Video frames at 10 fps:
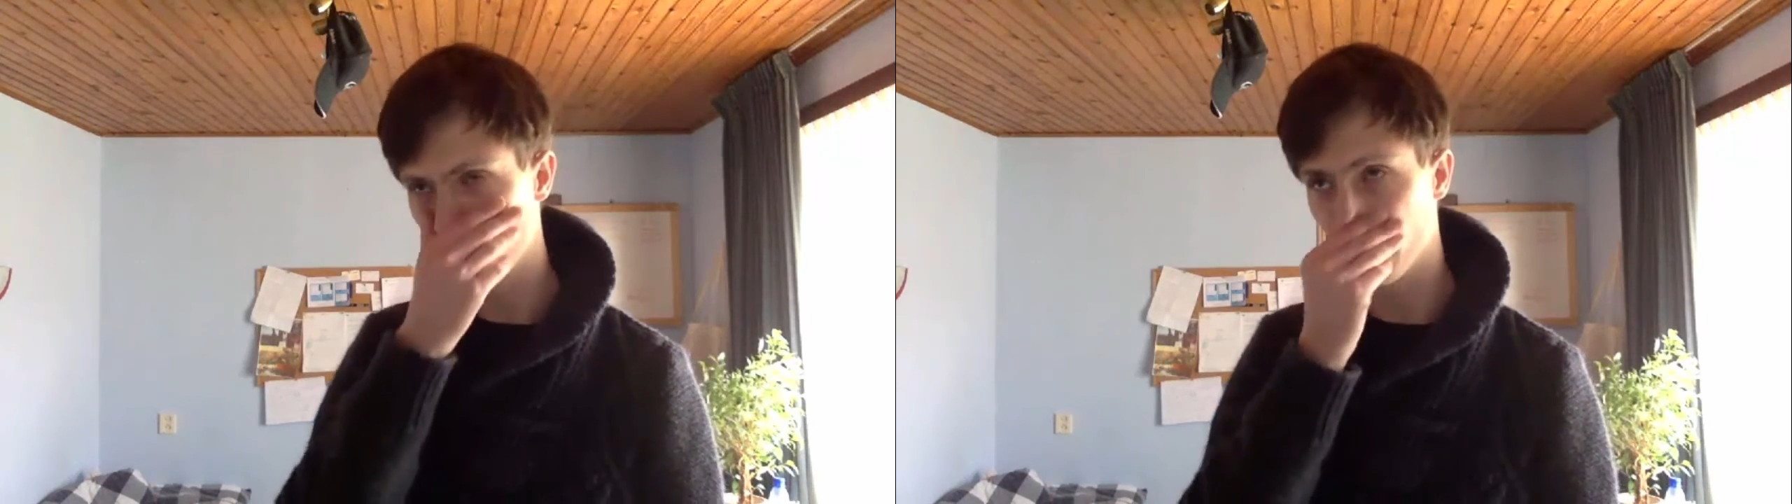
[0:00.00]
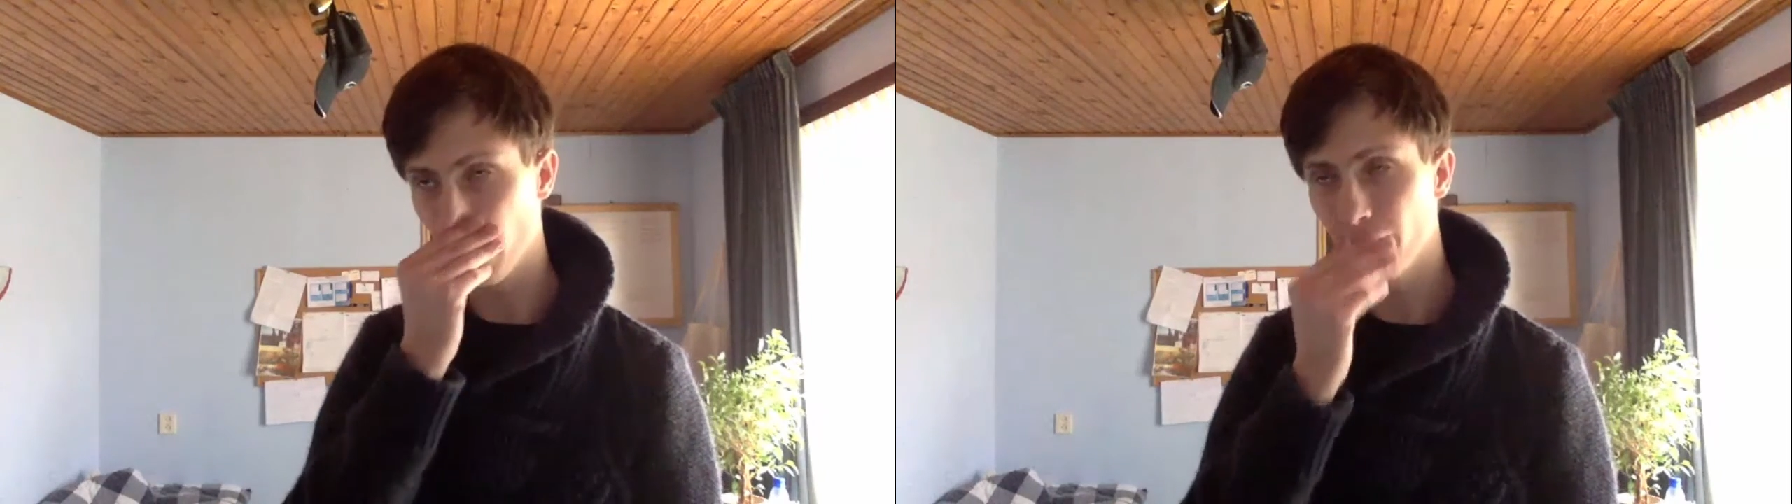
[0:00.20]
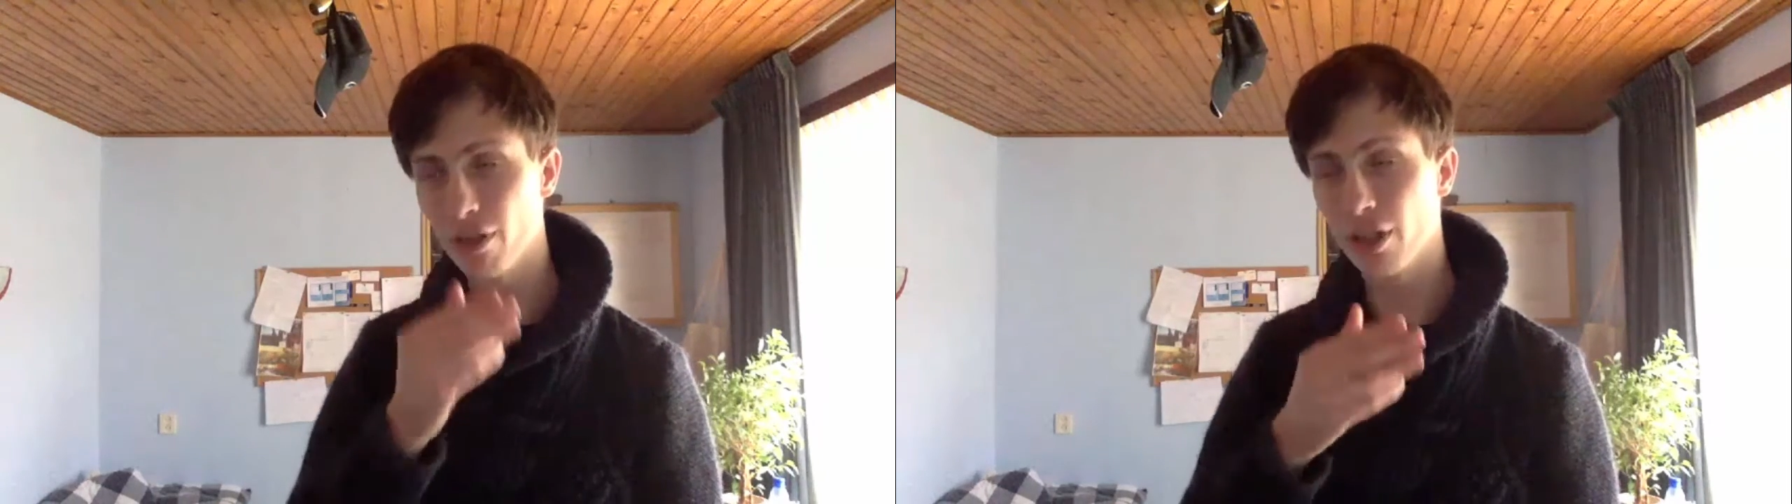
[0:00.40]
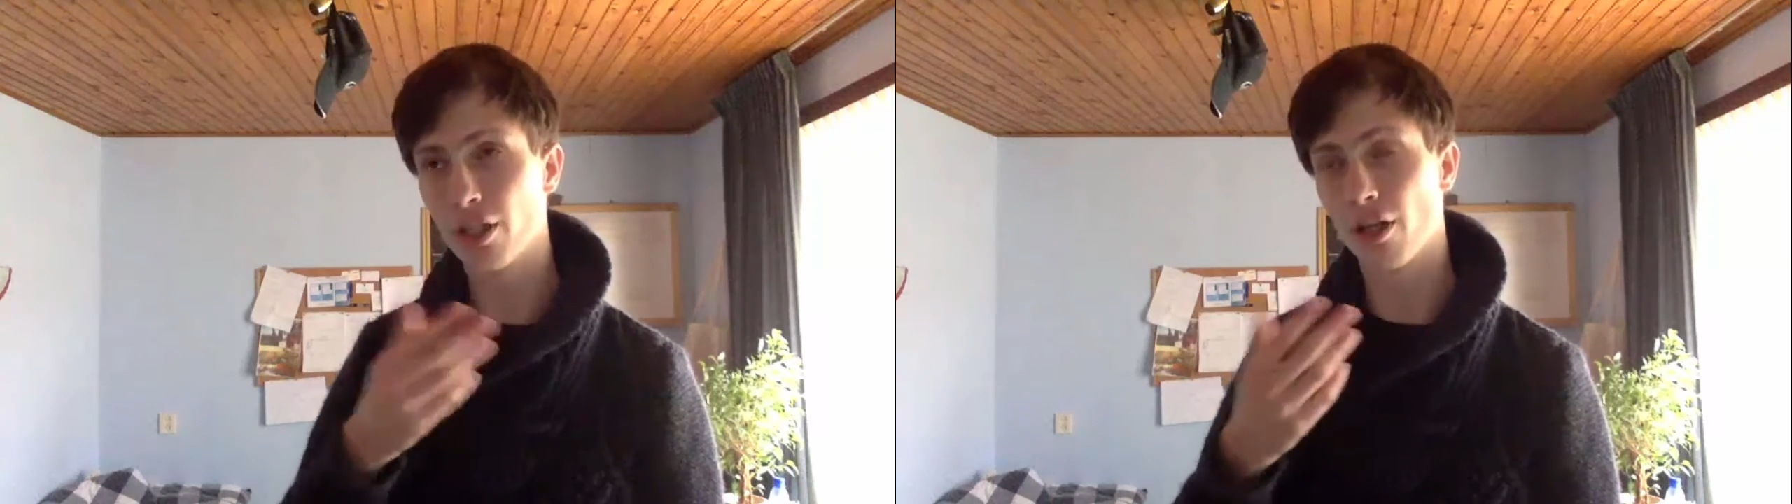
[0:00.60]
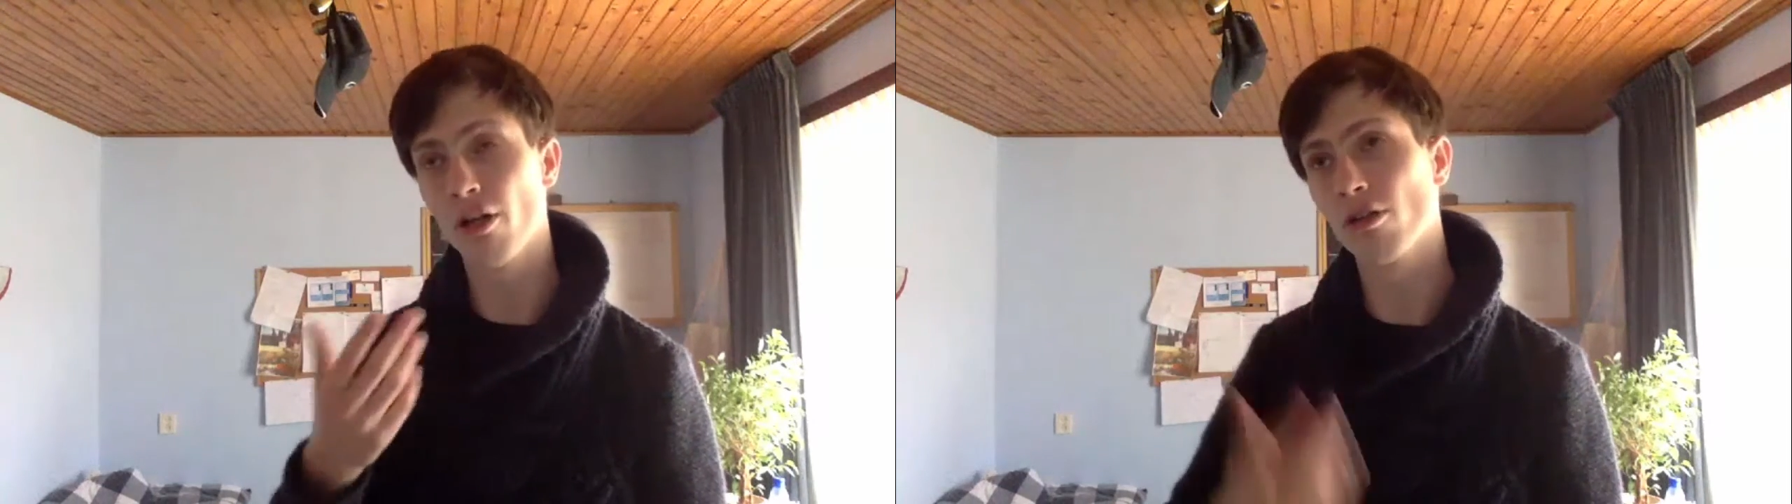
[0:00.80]
definitely
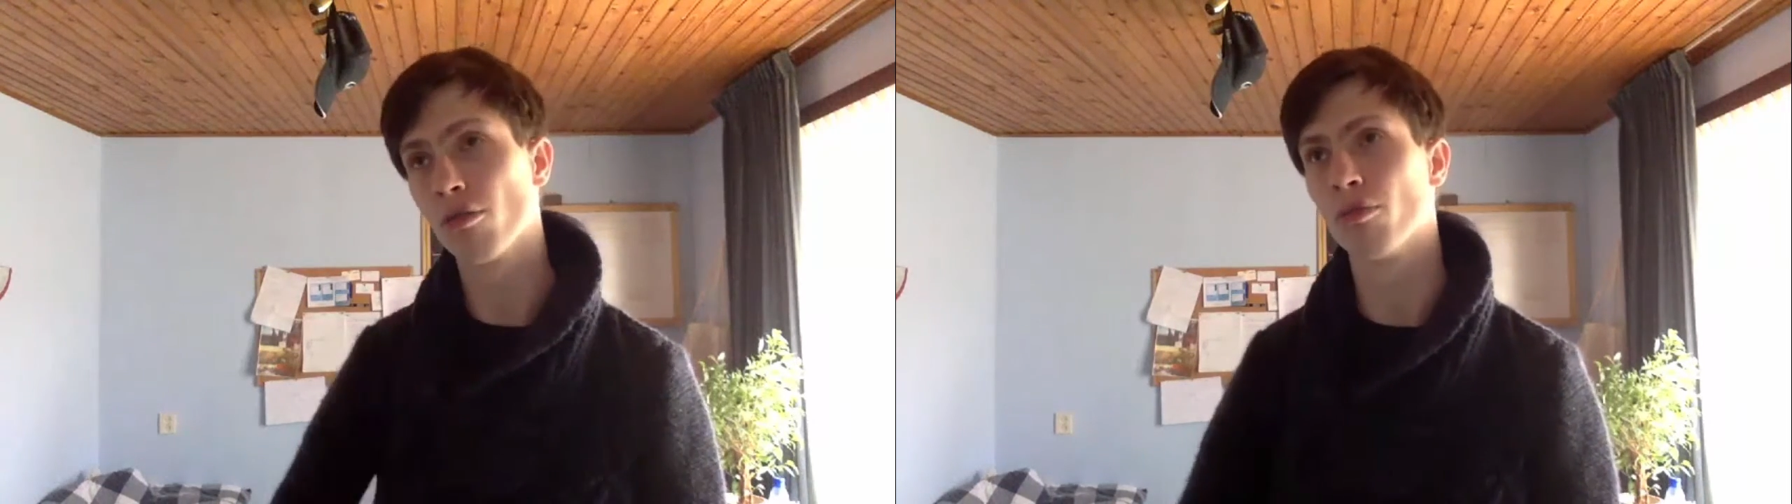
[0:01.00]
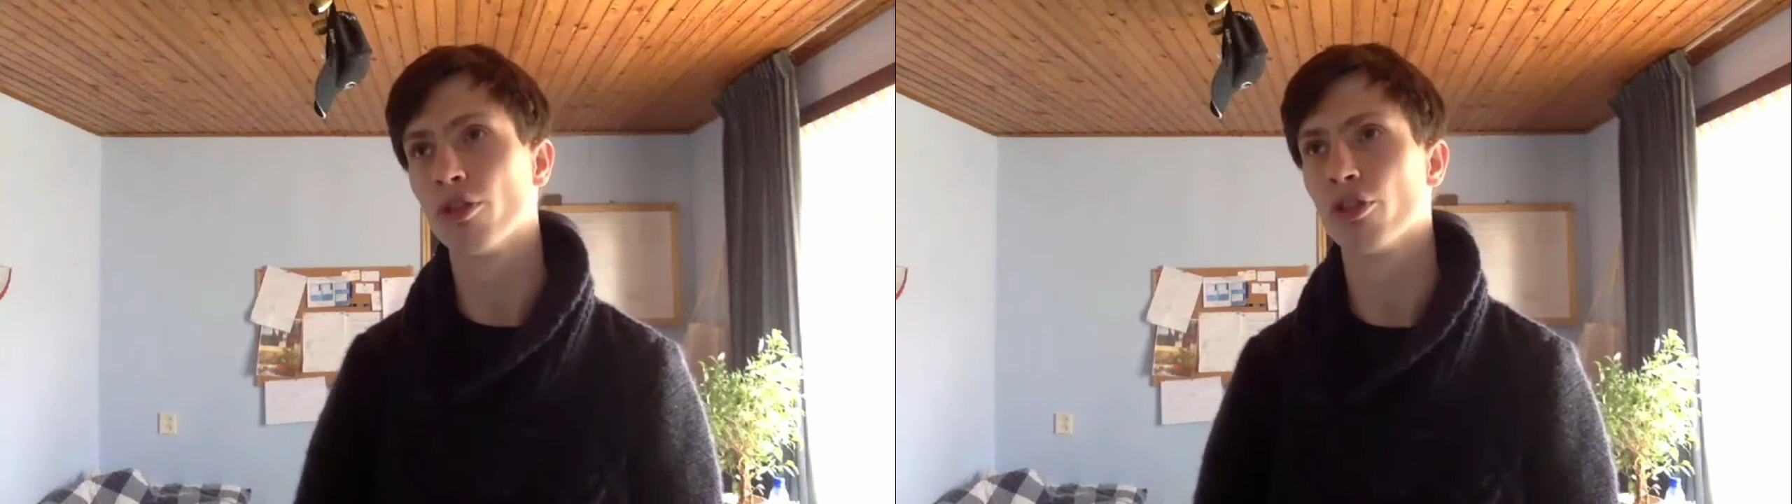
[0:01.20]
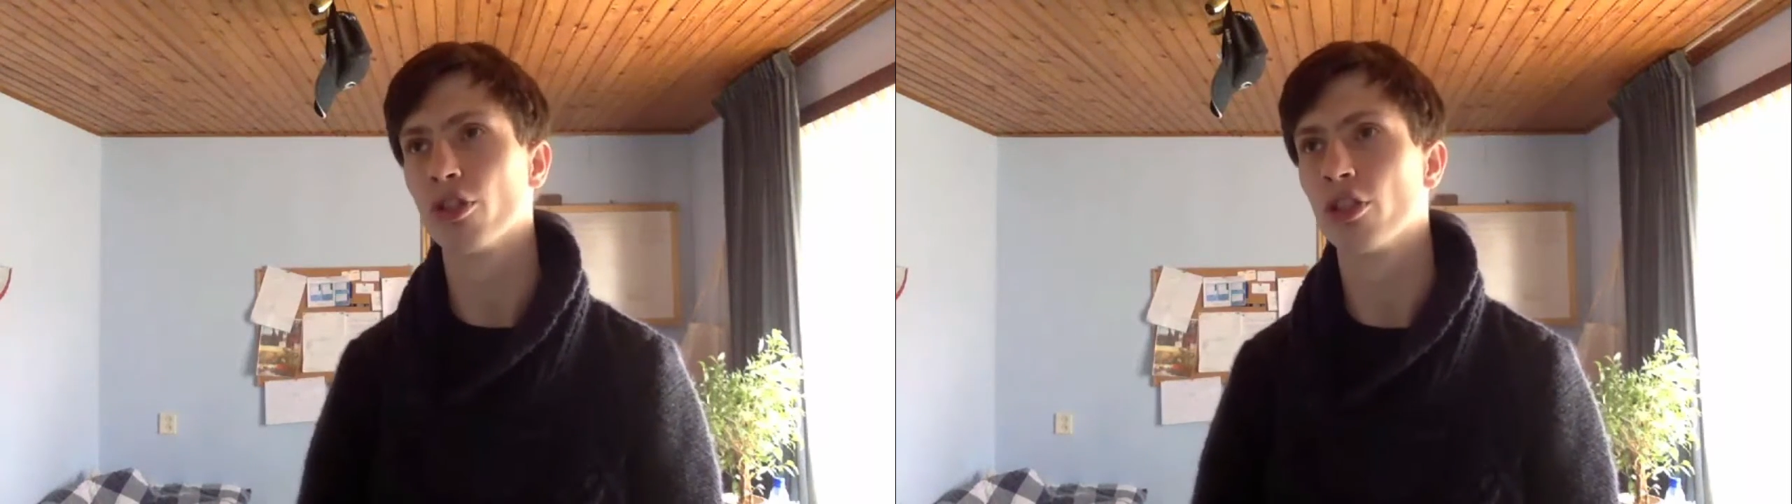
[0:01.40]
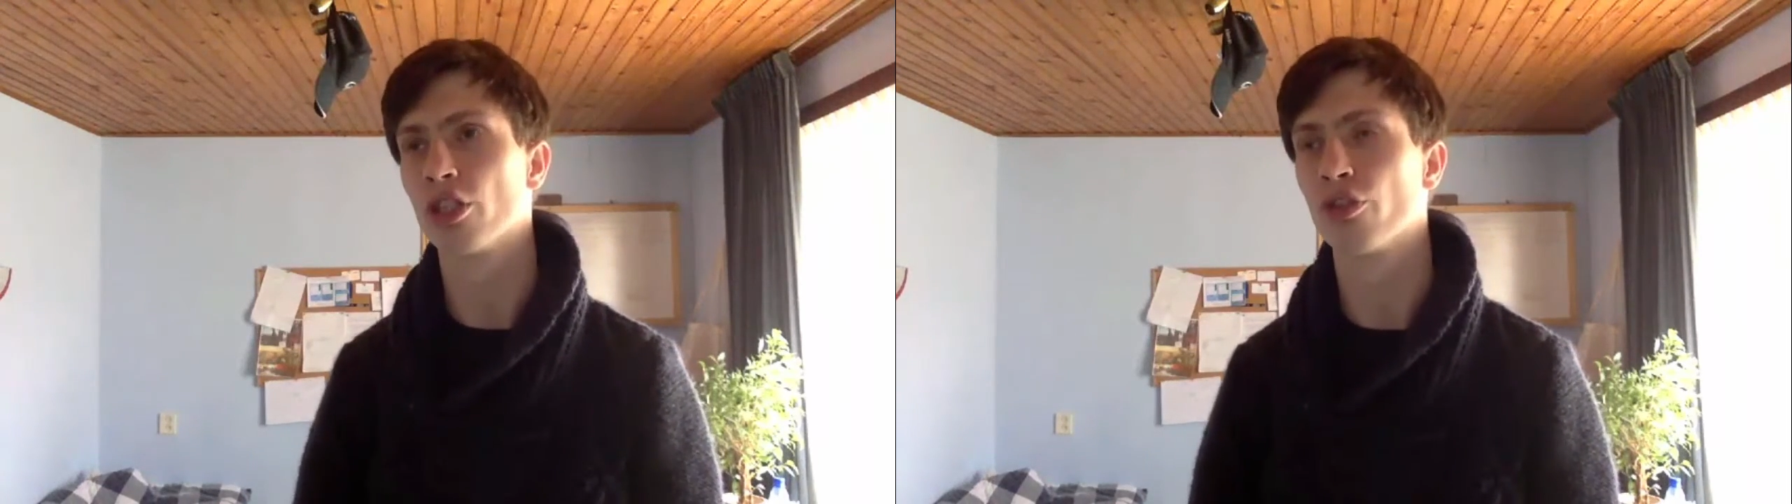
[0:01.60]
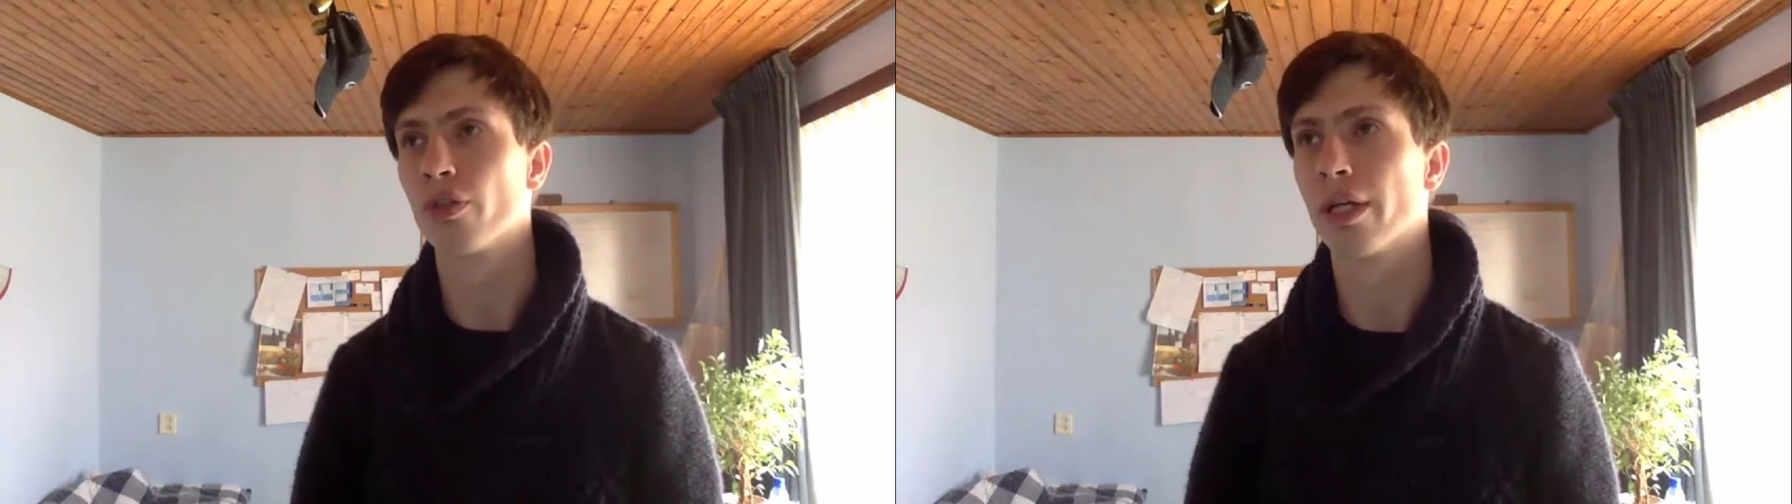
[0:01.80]
not all commercial
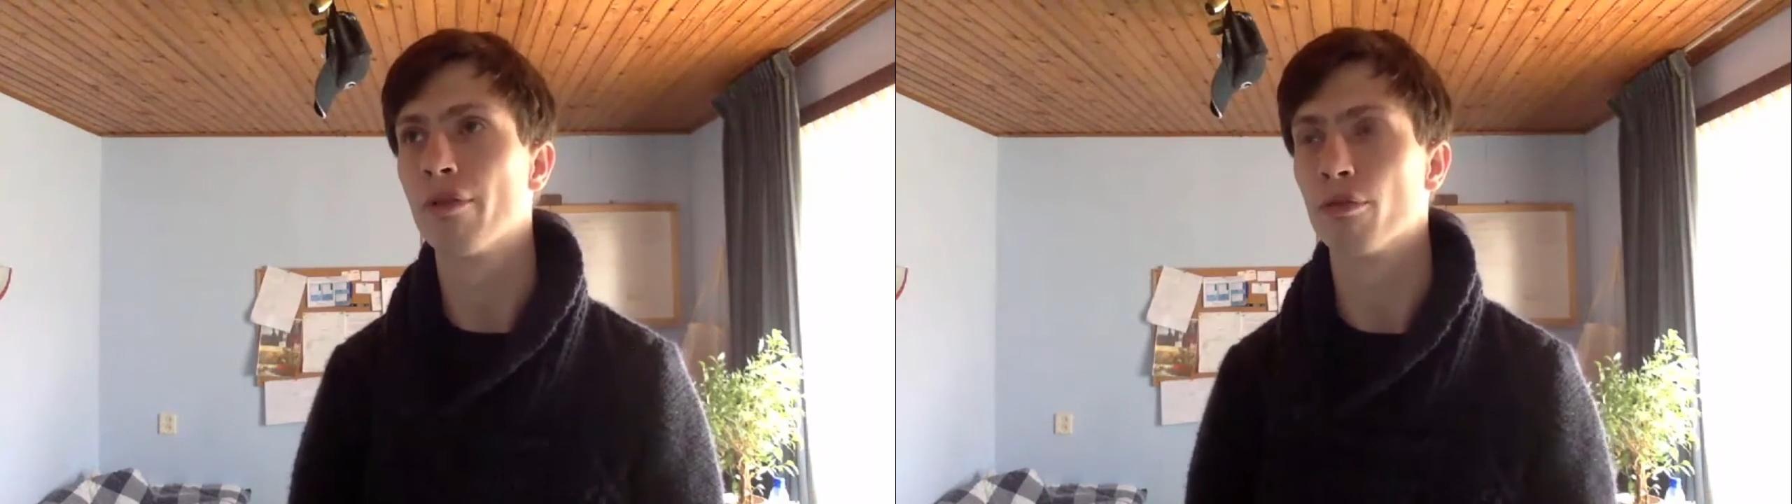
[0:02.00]
successful games,